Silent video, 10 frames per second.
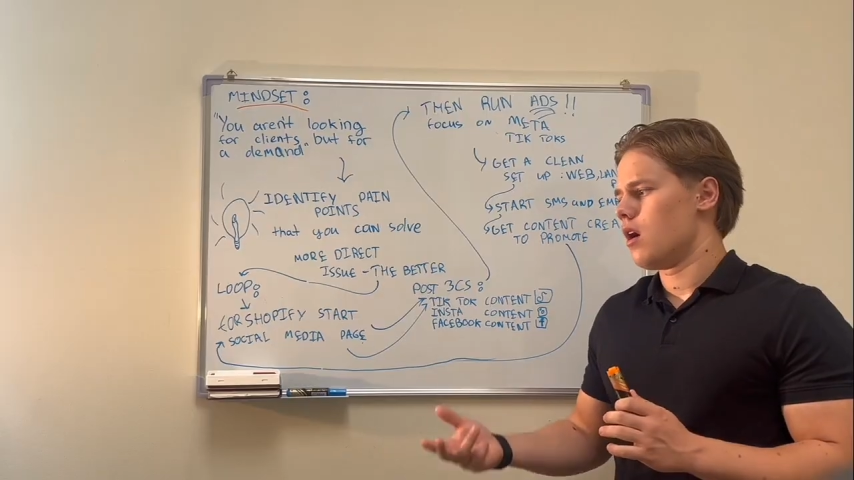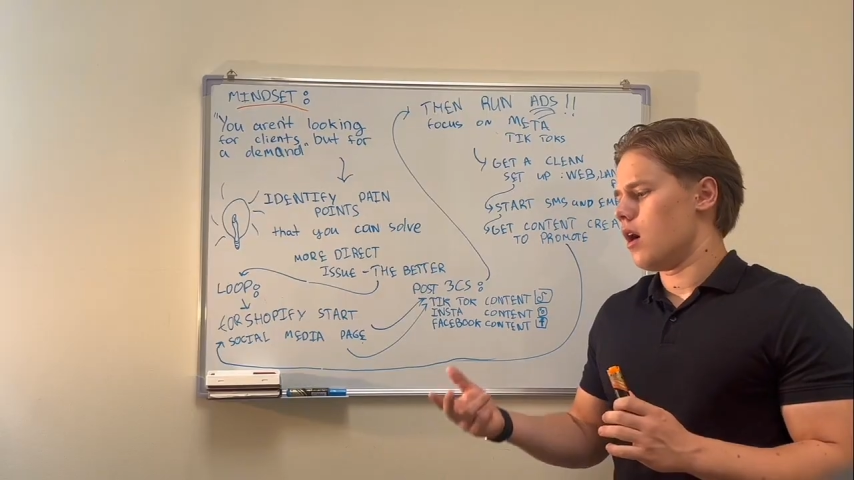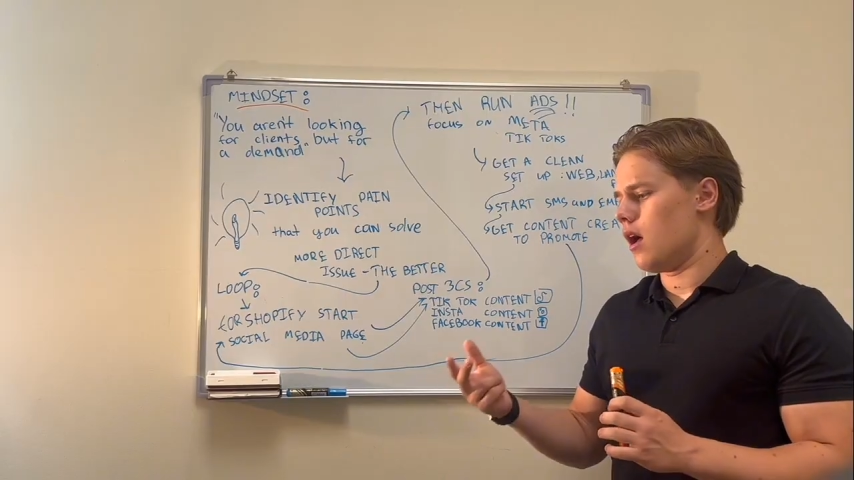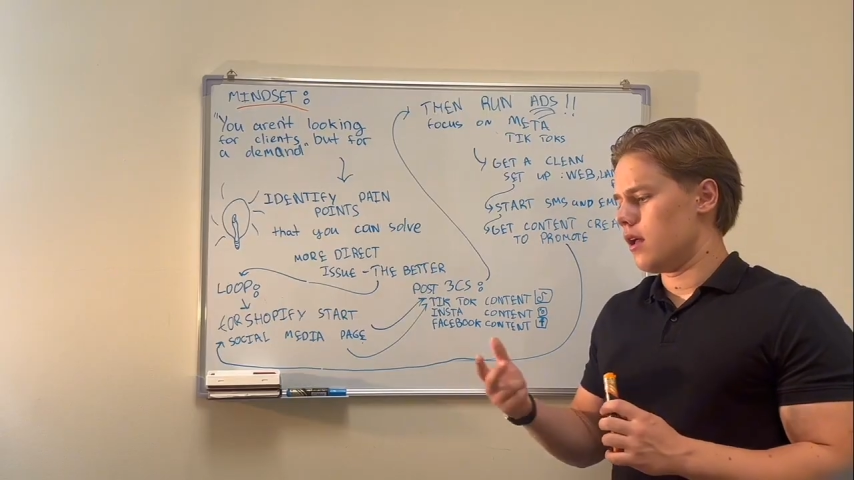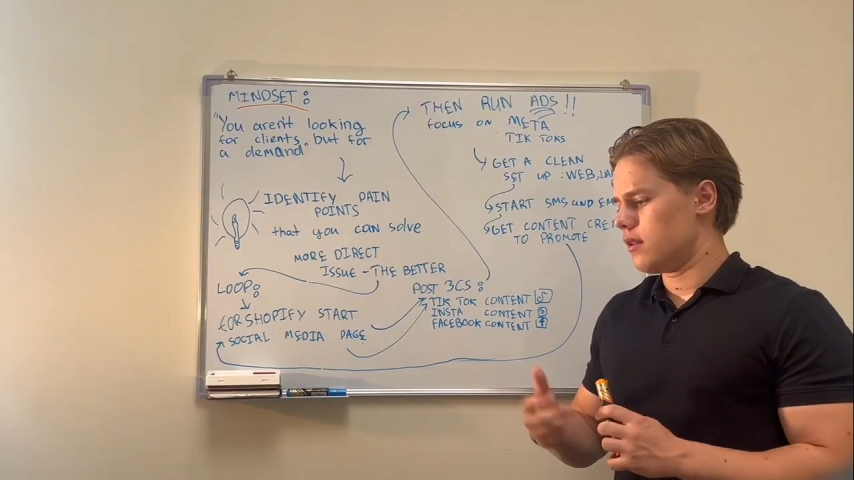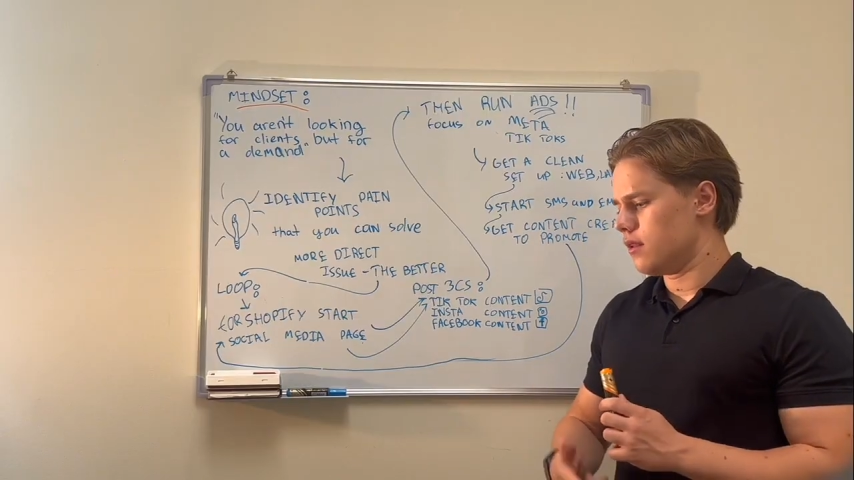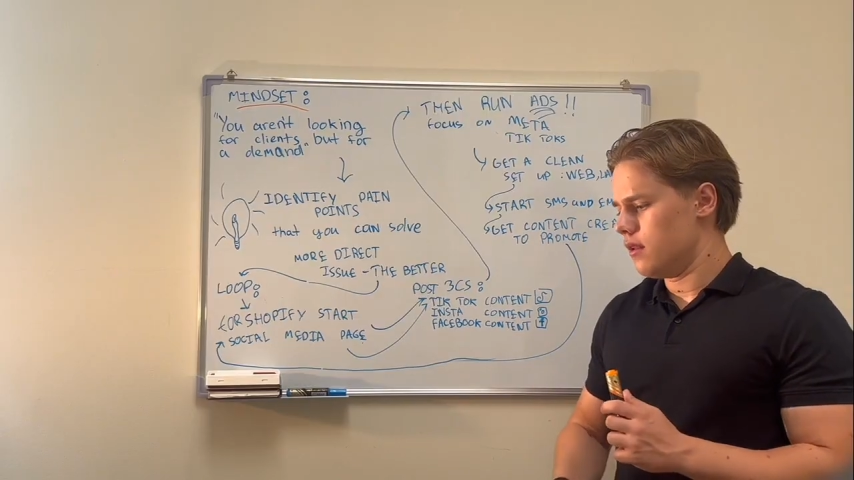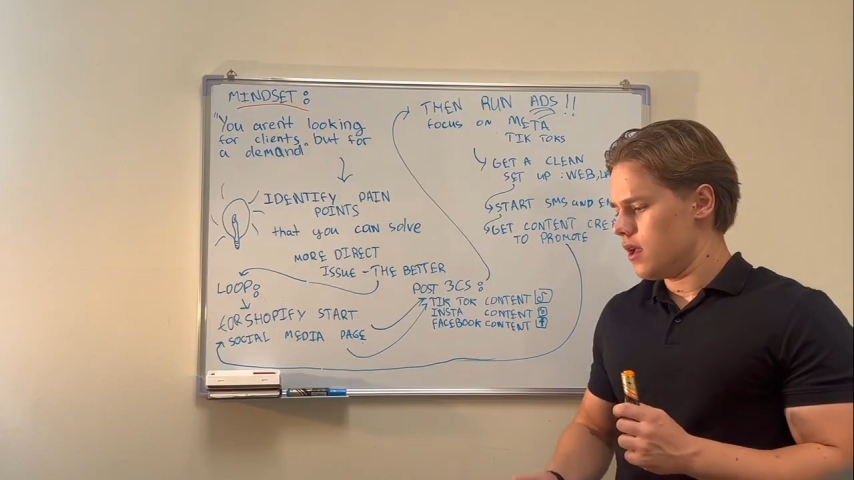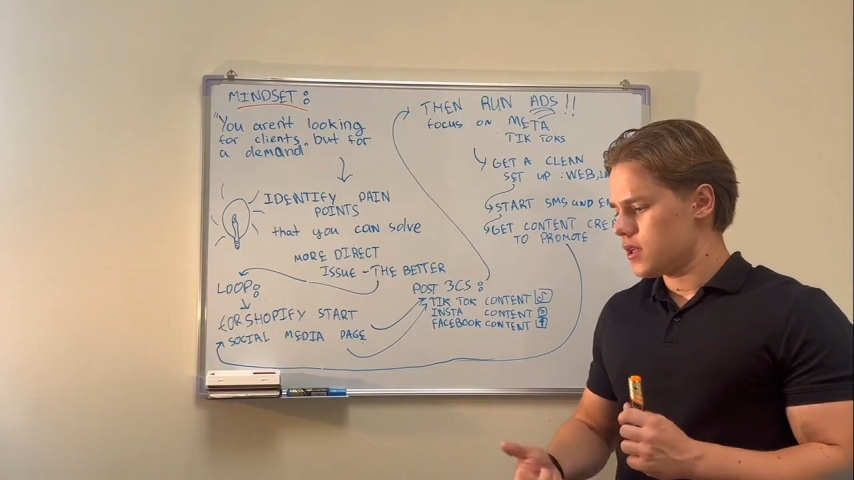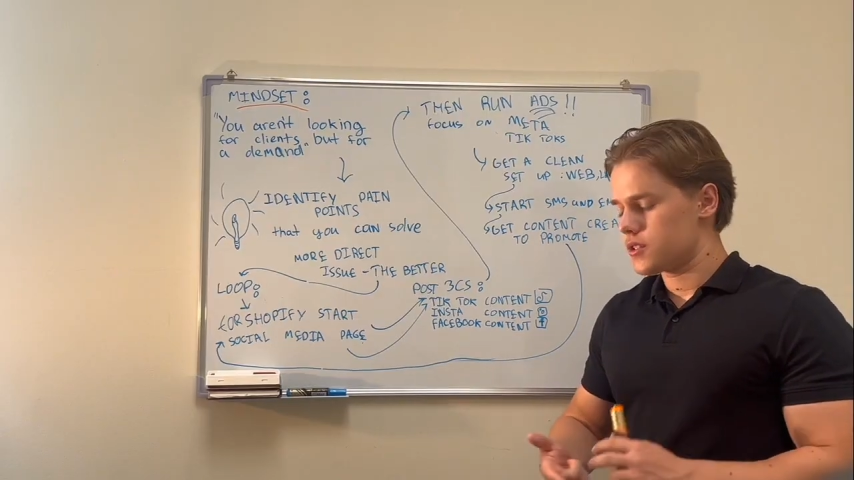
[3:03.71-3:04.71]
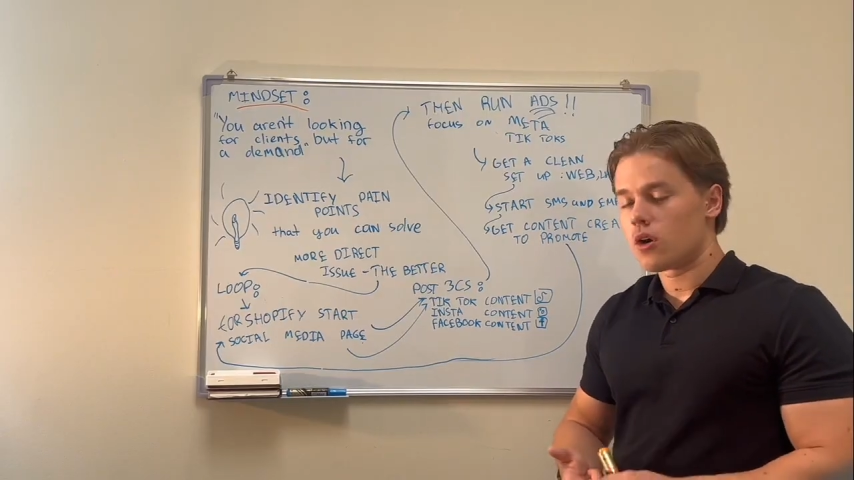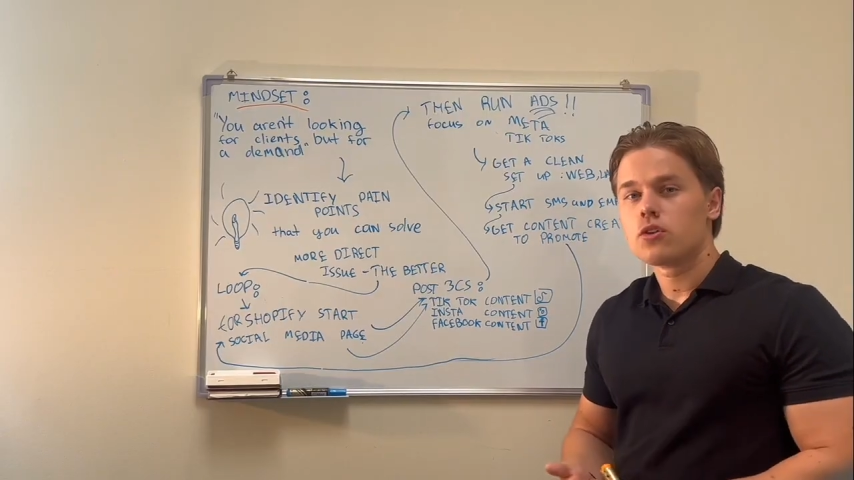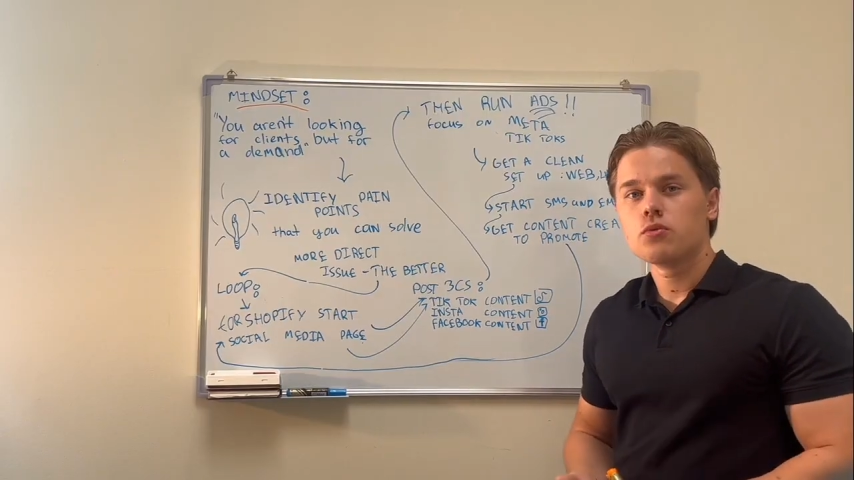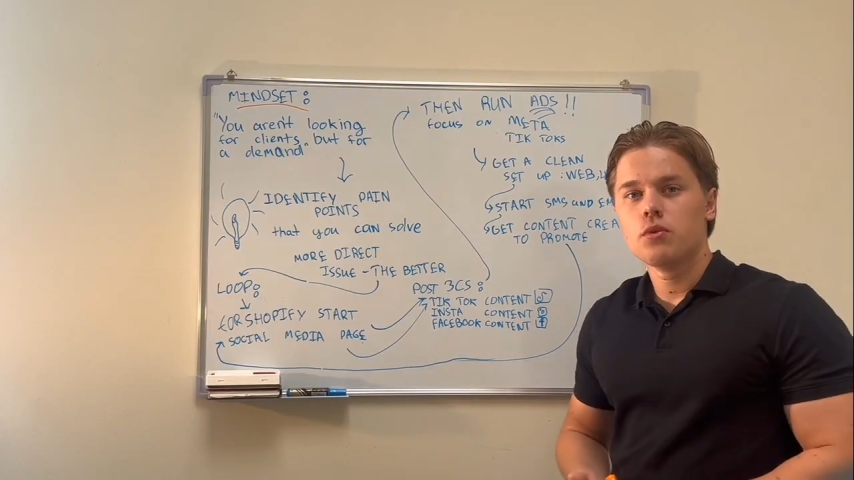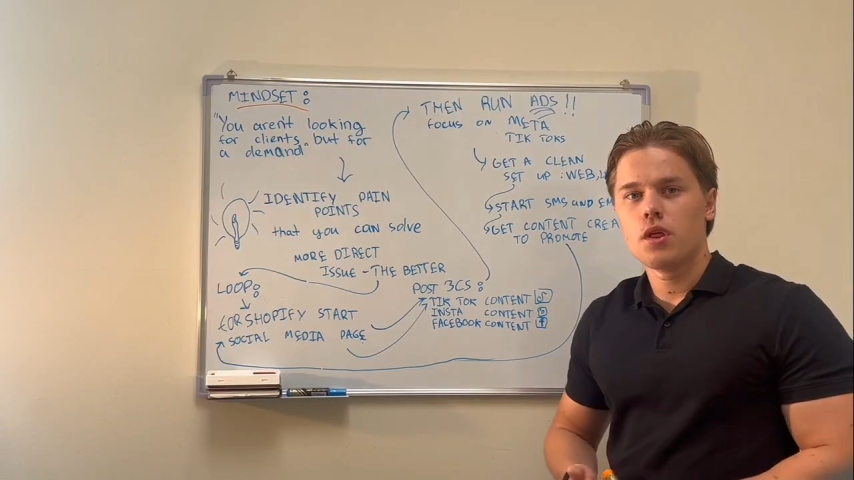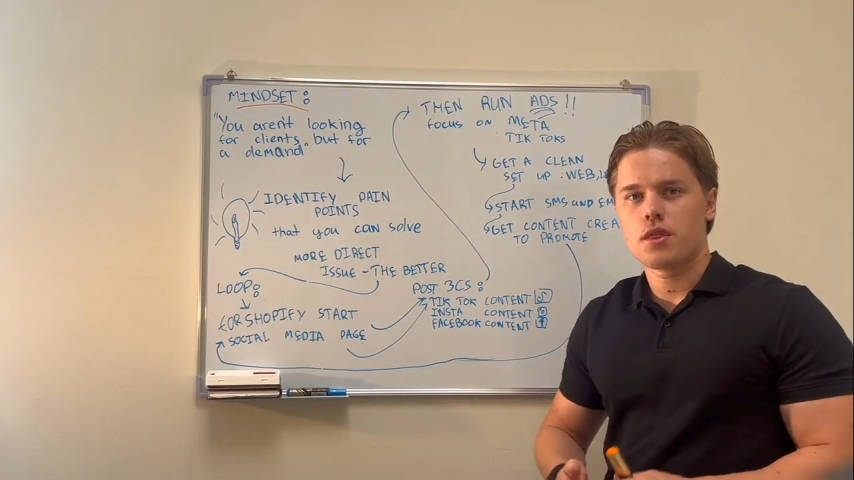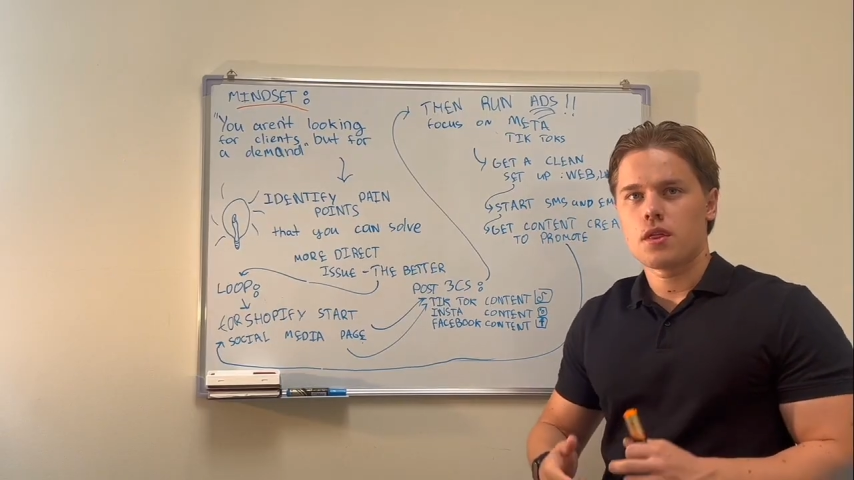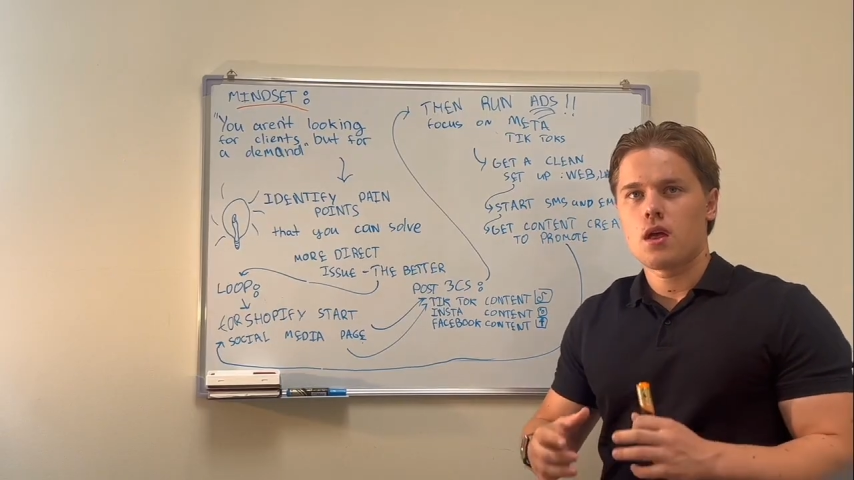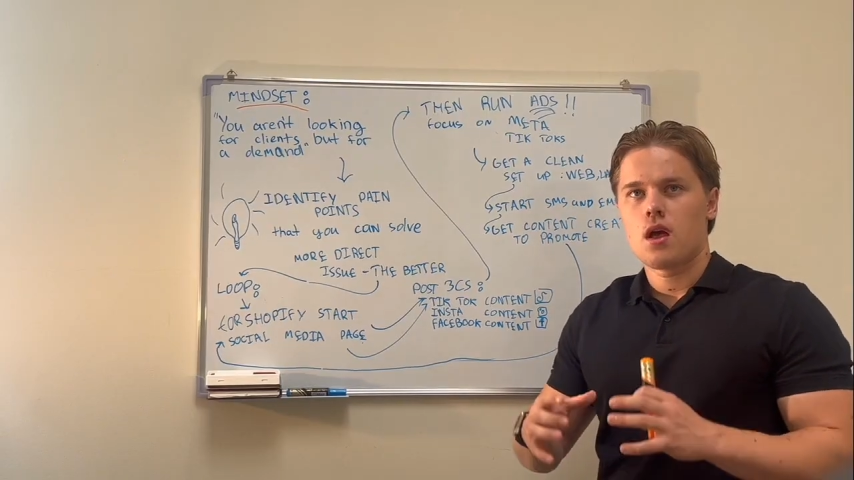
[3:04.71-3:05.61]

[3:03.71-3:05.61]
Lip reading: And start with